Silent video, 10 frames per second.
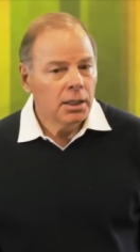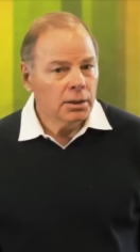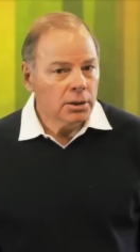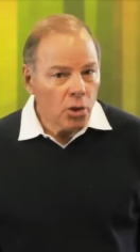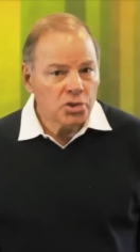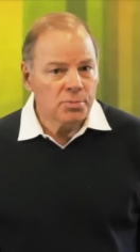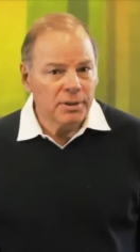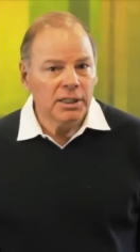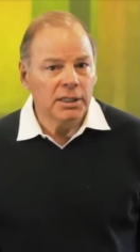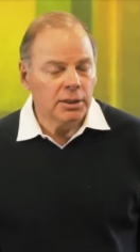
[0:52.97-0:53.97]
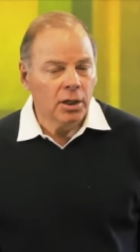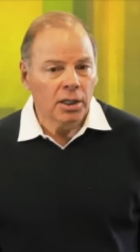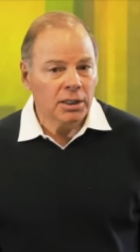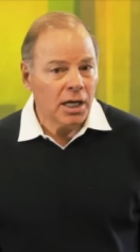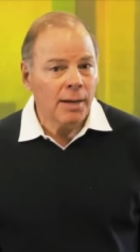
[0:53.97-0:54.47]
low speed
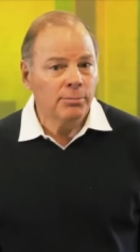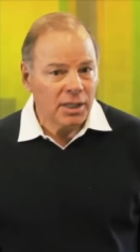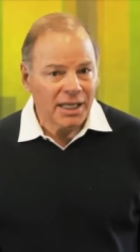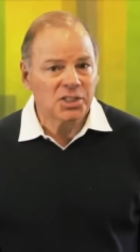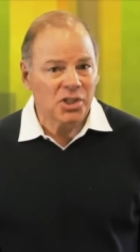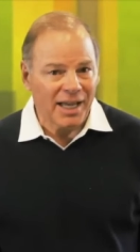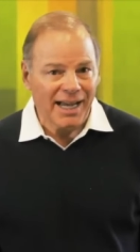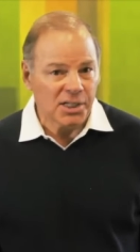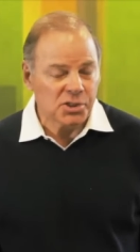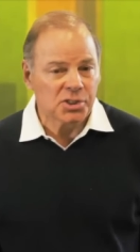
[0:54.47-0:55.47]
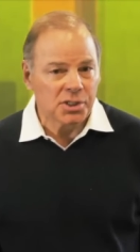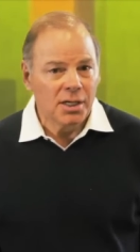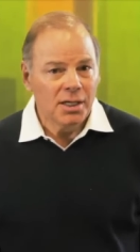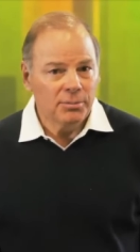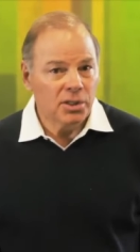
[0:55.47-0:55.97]
on complex tasks,
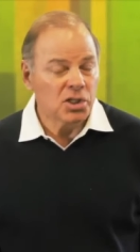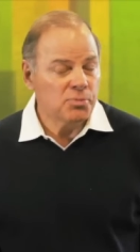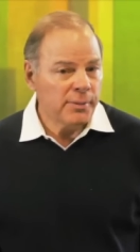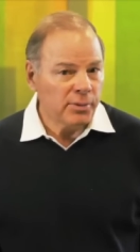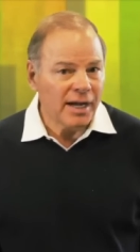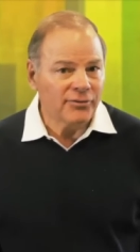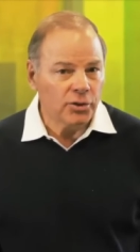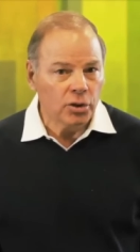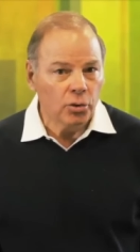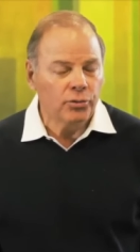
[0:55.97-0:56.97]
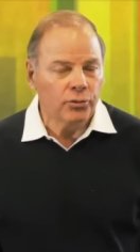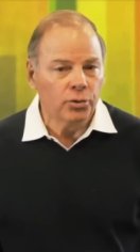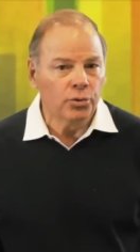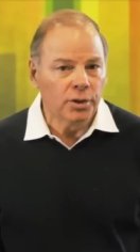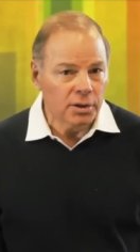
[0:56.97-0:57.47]
because people have to go
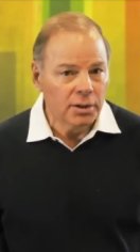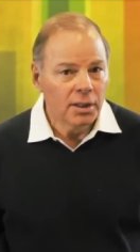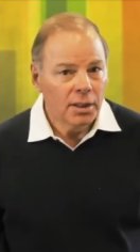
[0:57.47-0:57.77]
through the,